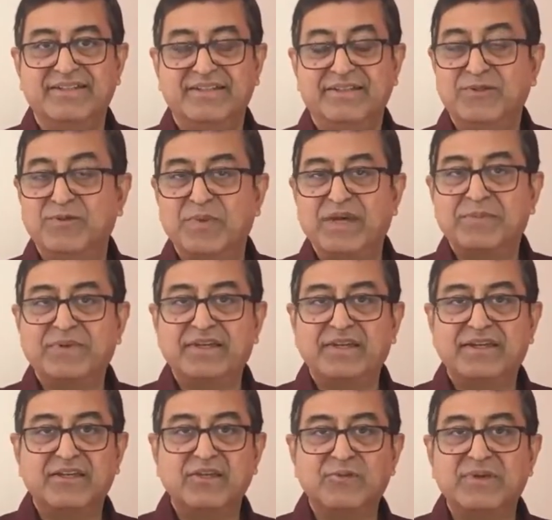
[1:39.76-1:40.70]
You may be
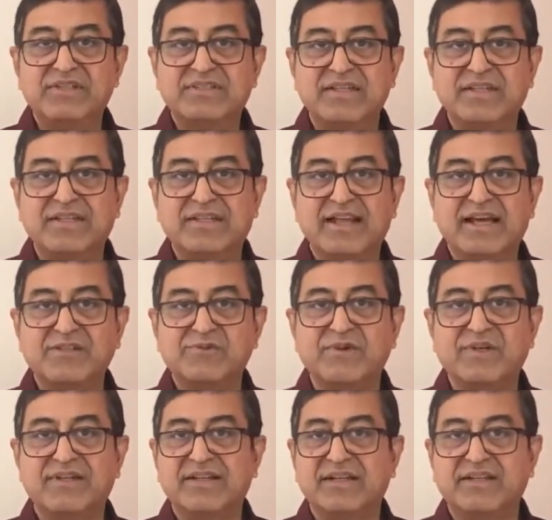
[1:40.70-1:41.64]
a university
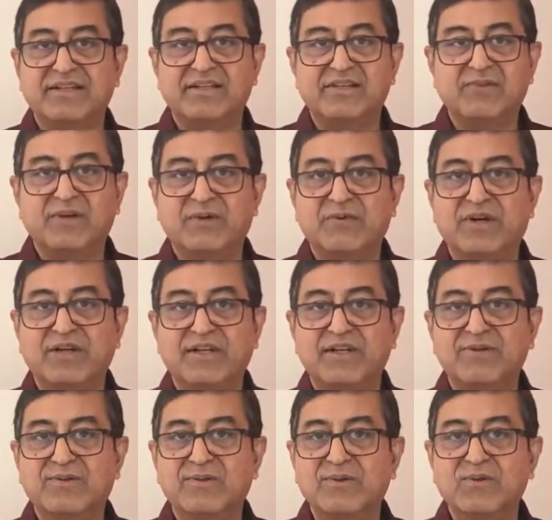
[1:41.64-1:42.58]
graduate and you are
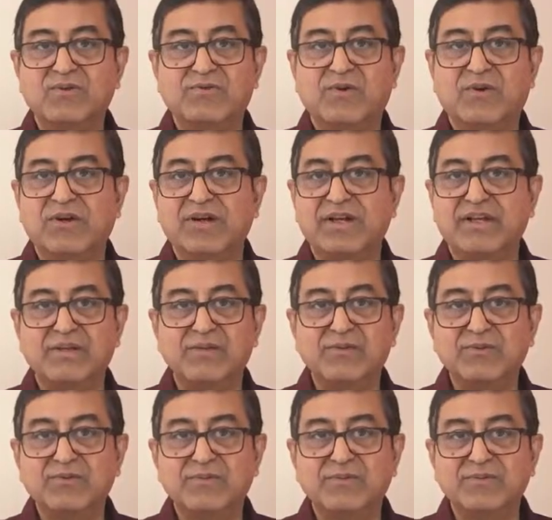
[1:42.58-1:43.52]
wanting to look for a
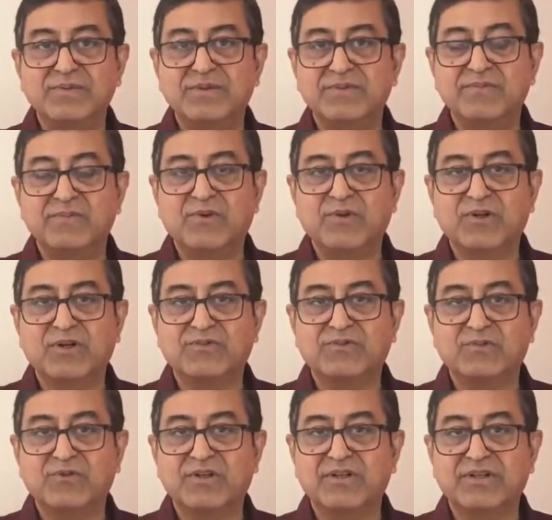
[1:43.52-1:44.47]
new mode
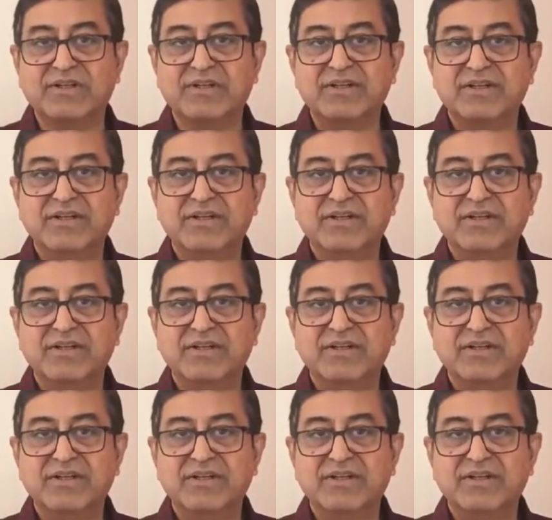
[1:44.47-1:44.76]
of work.